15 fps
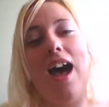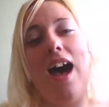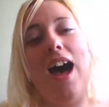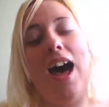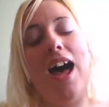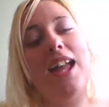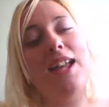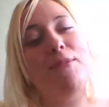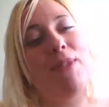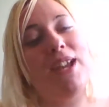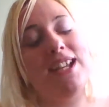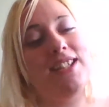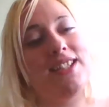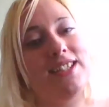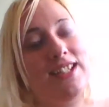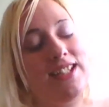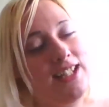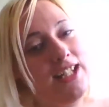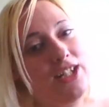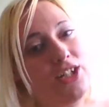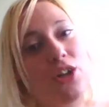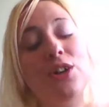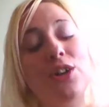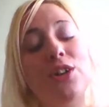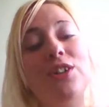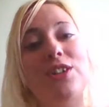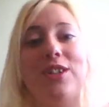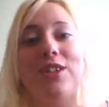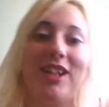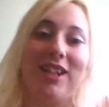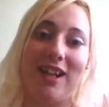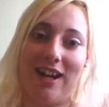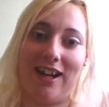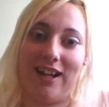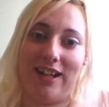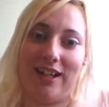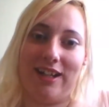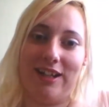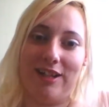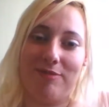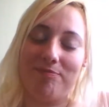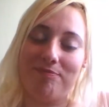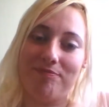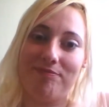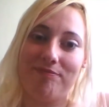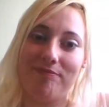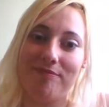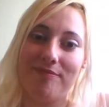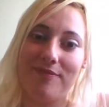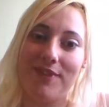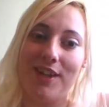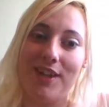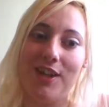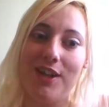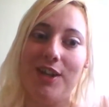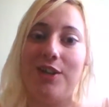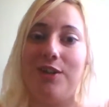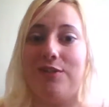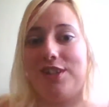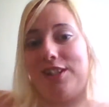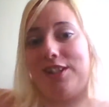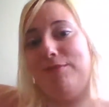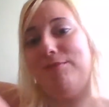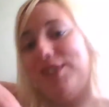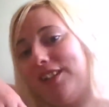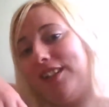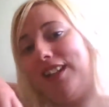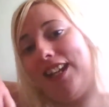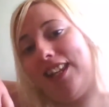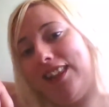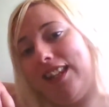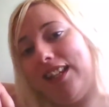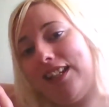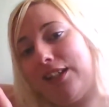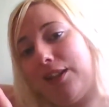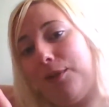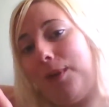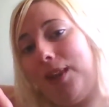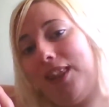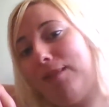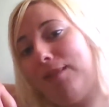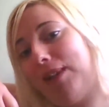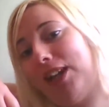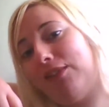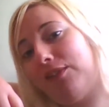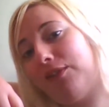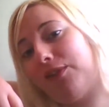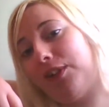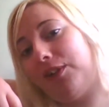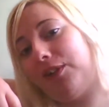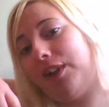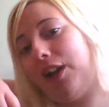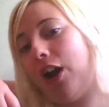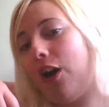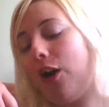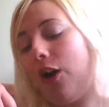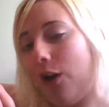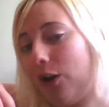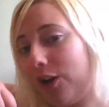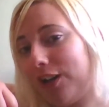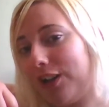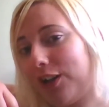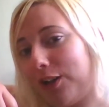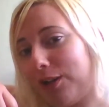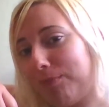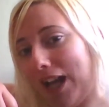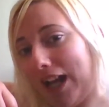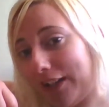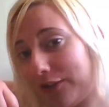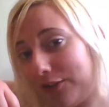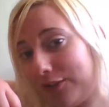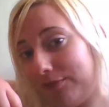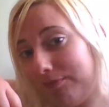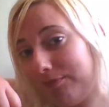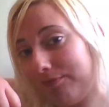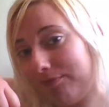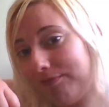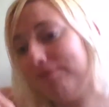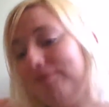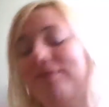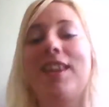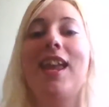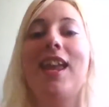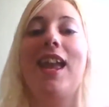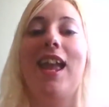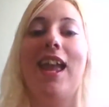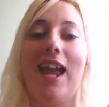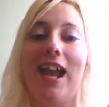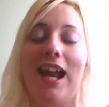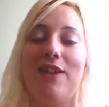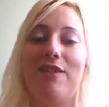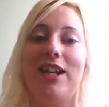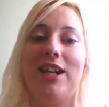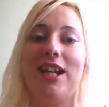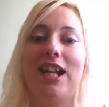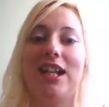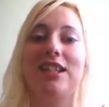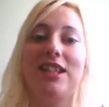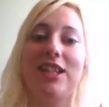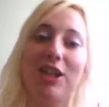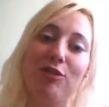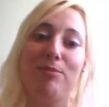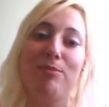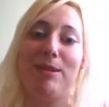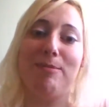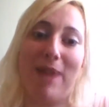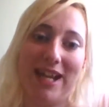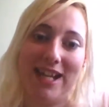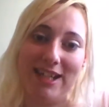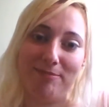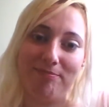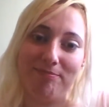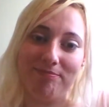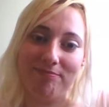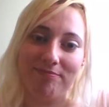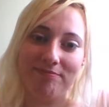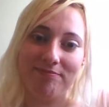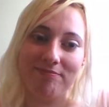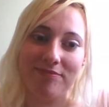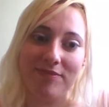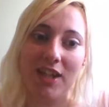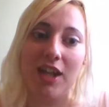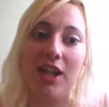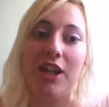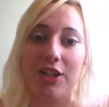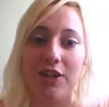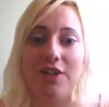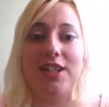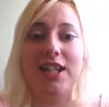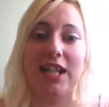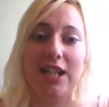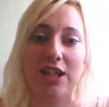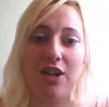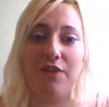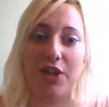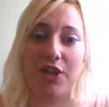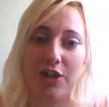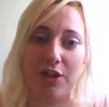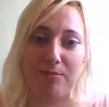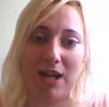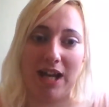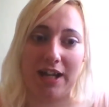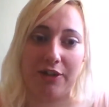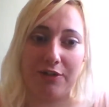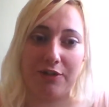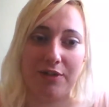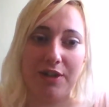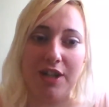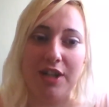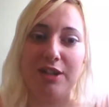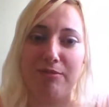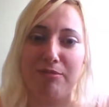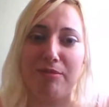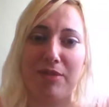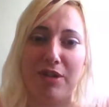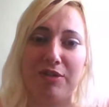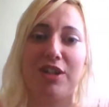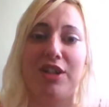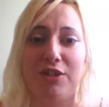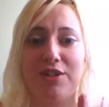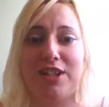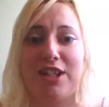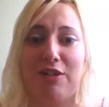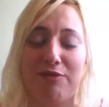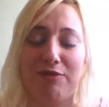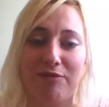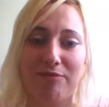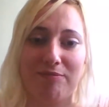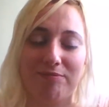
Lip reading: I basically turned to the guy who was slumped like this with the microphone, hogging her panel, and I went, excuse me mate, you're taking over her panel to promote yourself.